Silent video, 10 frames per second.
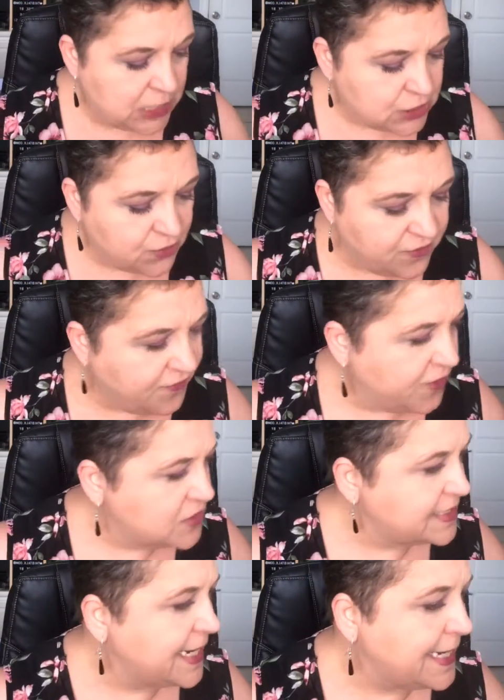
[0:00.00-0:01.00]
So the
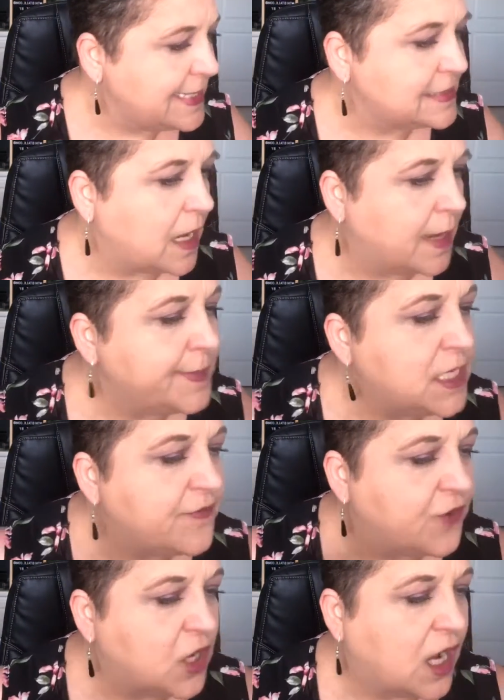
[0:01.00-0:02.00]
first thing is,
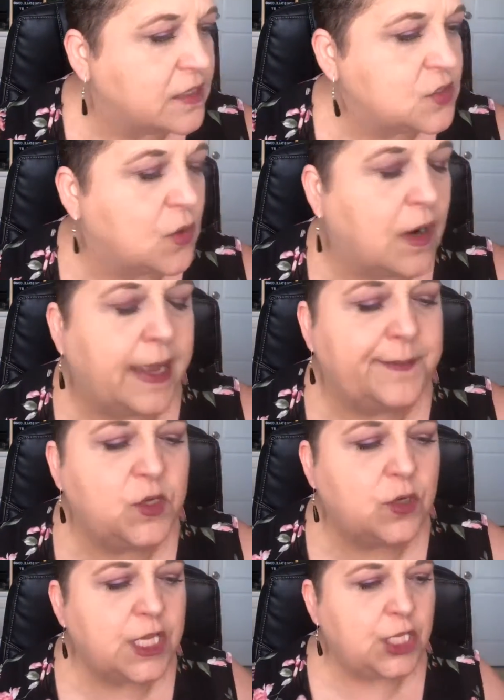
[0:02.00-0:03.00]
for contour, I'm
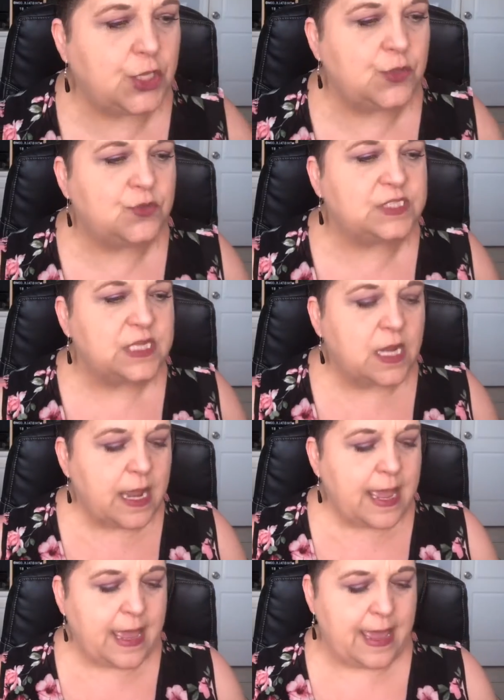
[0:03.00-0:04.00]
going to use
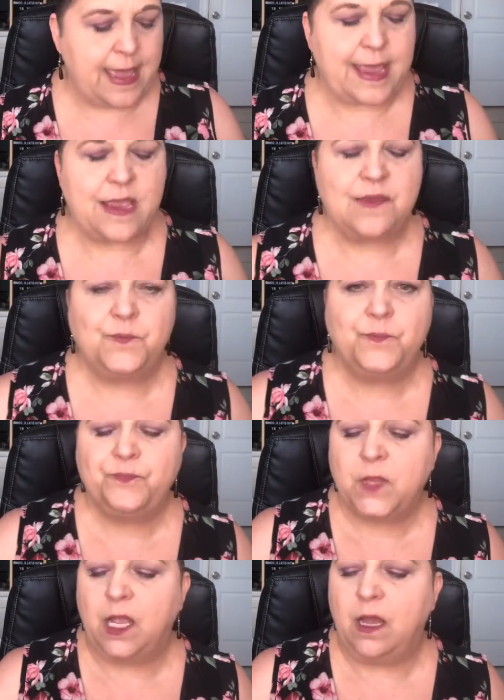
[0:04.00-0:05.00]
a
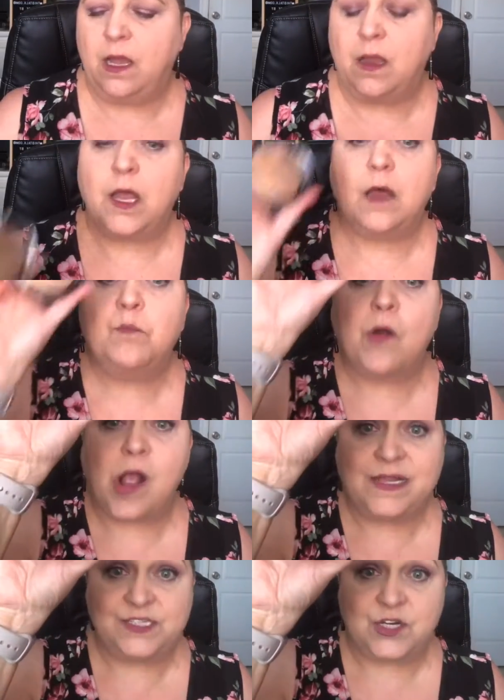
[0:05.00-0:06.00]

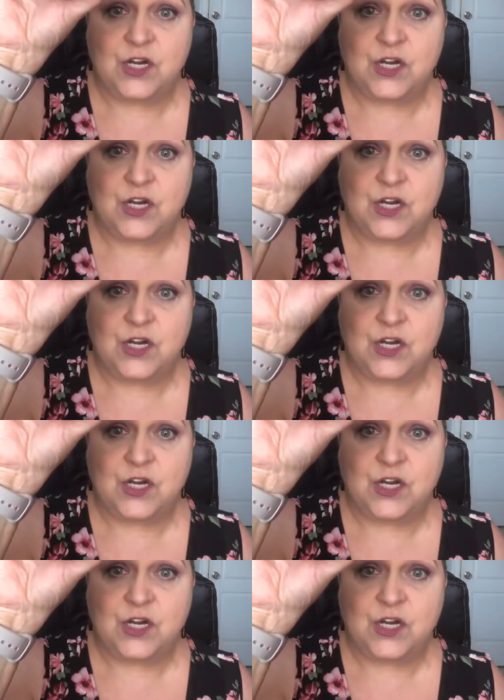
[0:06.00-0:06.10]
bronzer.